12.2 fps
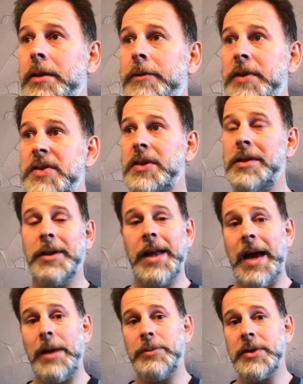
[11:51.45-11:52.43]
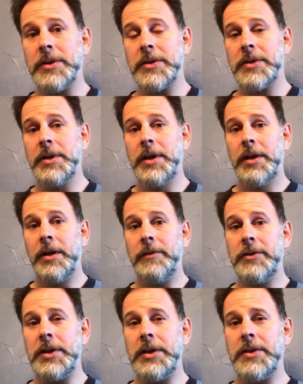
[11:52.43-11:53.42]
the physical absence
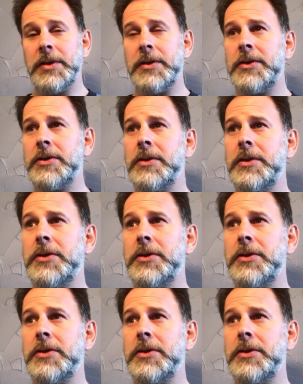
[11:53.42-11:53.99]
of Jesus.